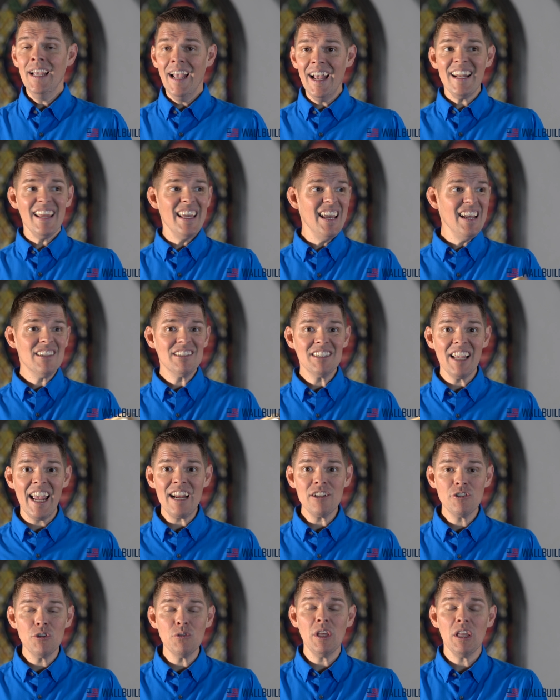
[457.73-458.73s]
And he's
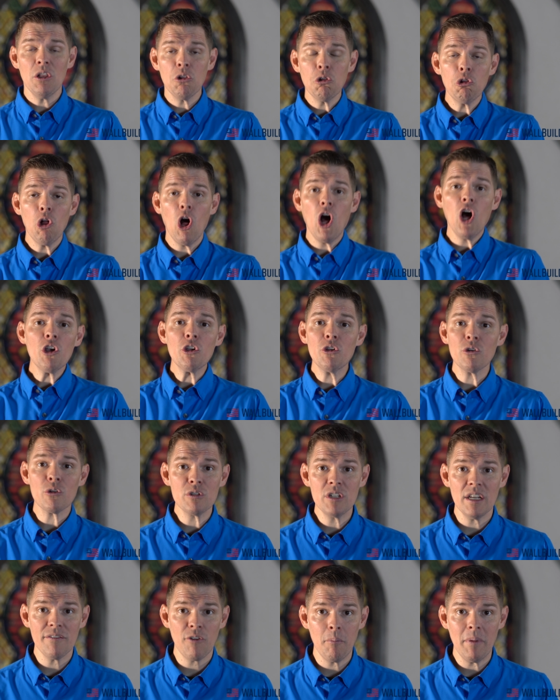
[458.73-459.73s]
saying to the
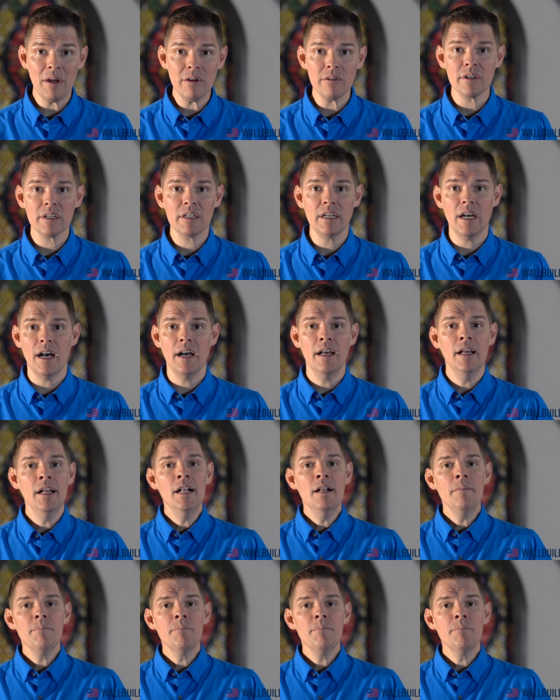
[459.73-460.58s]
lawyers of America